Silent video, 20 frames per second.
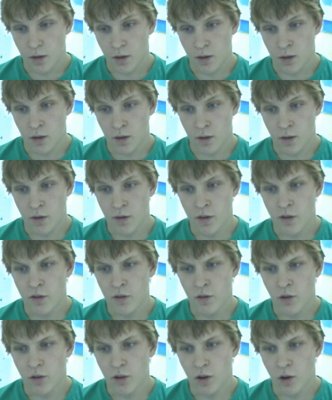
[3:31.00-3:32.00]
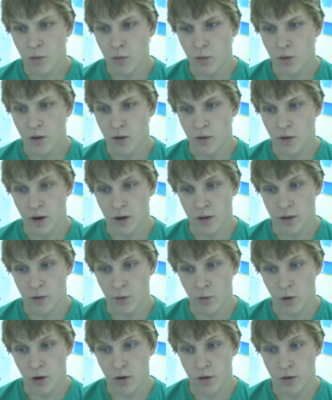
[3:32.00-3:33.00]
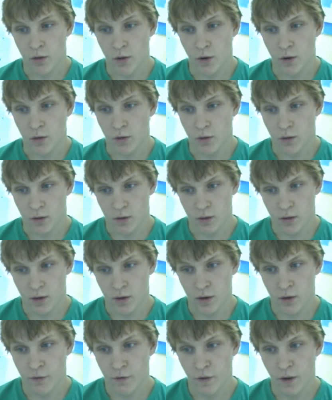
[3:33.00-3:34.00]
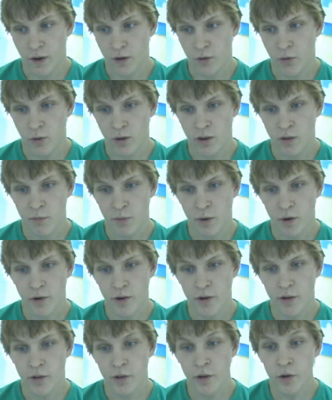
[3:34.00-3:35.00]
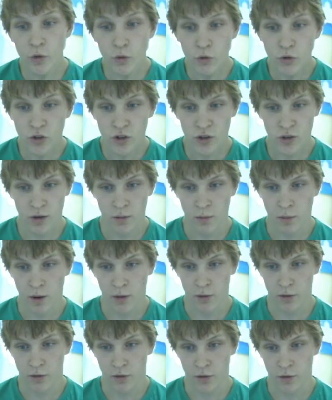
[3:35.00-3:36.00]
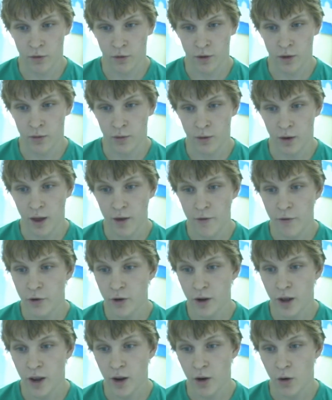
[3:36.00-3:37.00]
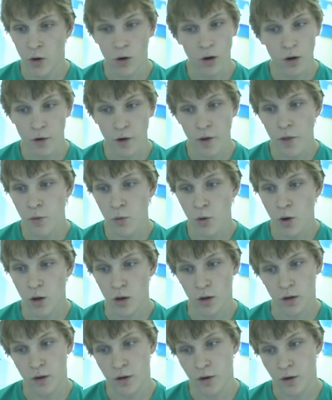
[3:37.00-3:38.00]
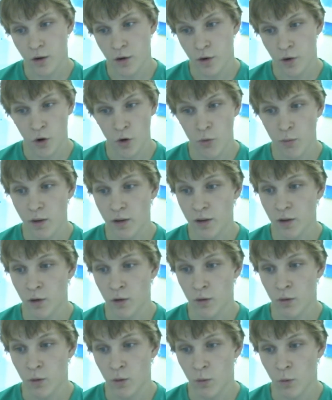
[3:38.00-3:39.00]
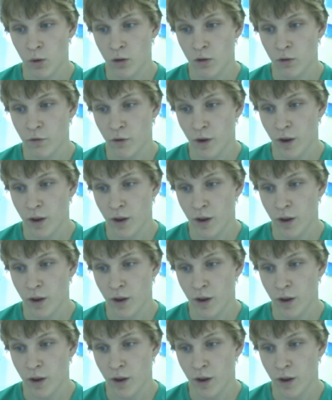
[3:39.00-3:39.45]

Well, this is not how reality works though. In fact, we experience huge amounts of evil every day all around the world, no matter what